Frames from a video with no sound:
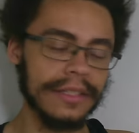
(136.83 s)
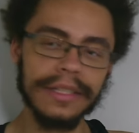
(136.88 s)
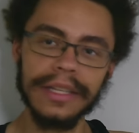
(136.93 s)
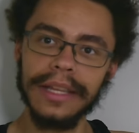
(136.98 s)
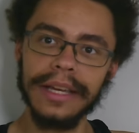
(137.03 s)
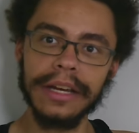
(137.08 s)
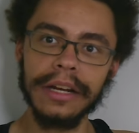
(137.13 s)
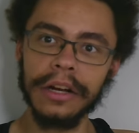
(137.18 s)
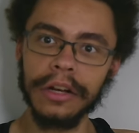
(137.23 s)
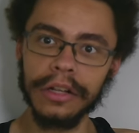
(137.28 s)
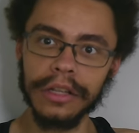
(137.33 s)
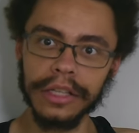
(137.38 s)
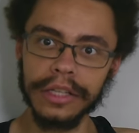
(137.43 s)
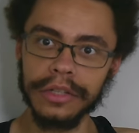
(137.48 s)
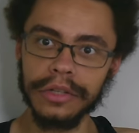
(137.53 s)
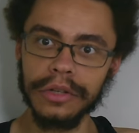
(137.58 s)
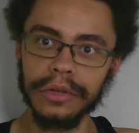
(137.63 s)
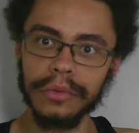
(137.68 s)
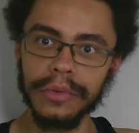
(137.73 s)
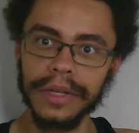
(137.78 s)
see like an ugly
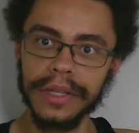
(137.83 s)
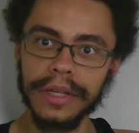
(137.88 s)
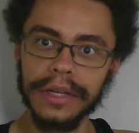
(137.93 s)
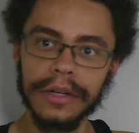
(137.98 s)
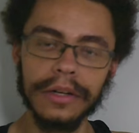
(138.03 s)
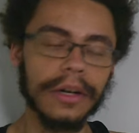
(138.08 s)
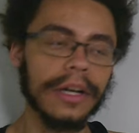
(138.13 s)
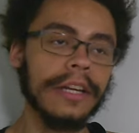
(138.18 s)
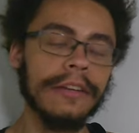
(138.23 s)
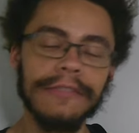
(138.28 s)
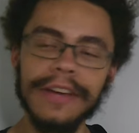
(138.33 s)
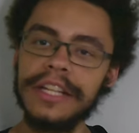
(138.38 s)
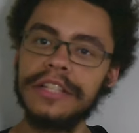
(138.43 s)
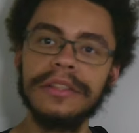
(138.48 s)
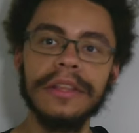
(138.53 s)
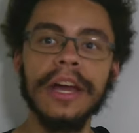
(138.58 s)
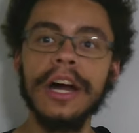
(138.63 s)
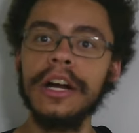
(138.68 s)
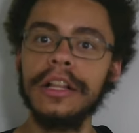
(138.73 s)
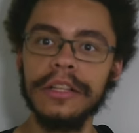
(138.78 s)
dude with or a
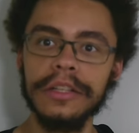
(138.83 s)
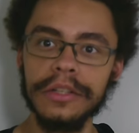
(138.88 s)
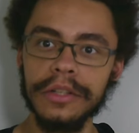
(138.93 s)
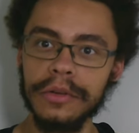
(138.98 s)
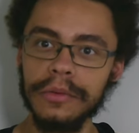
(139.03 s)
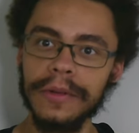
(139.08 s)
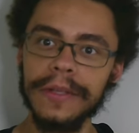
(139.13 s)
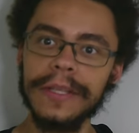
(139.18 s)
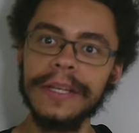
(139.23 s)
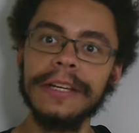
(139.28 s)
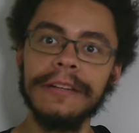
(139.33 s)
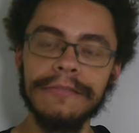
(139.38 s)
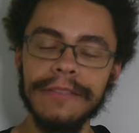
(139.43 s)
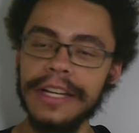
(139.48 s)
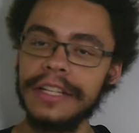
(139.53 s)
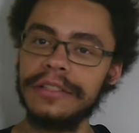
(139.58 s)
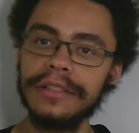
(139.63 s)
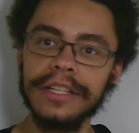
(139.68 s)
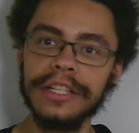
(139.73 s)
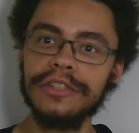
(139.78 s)
conventionally ugly dude with a
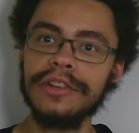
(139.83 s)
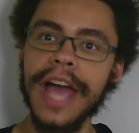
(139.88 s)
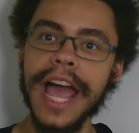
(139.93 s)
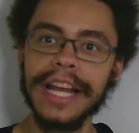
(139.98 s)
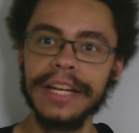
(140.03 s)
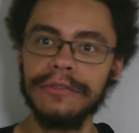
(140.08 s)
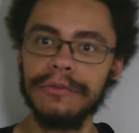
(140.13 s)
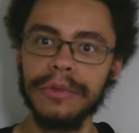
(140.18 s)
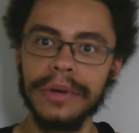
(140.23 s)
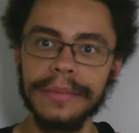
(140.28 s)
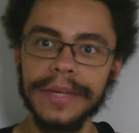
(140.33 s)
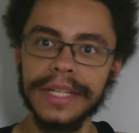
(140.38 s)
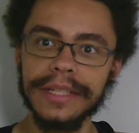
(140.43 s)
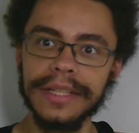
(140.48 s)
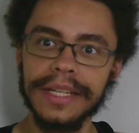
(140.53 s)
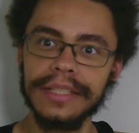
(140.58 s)
conventionally attractive woman.